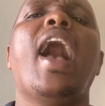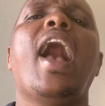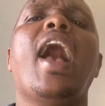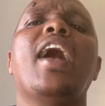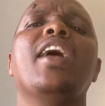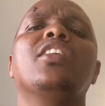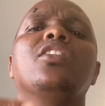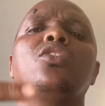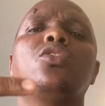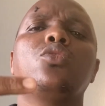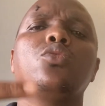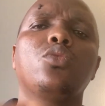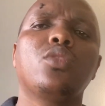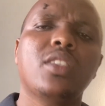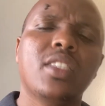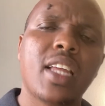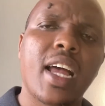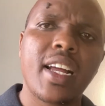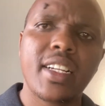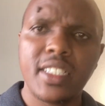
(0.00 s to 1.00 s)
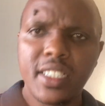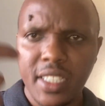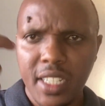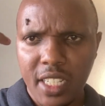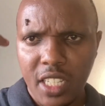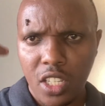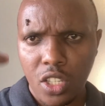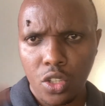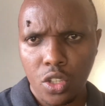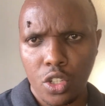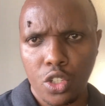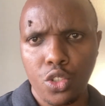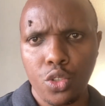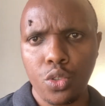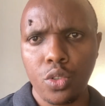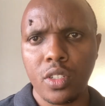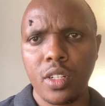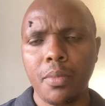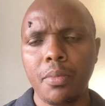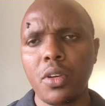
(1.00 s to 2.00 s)
as you start taking your
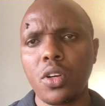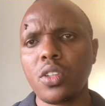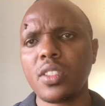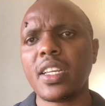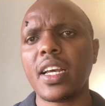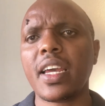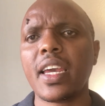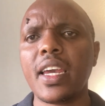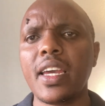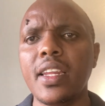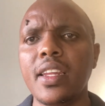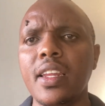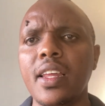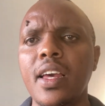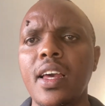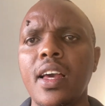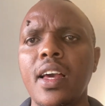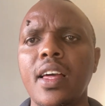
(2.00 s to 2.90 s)
children, because again,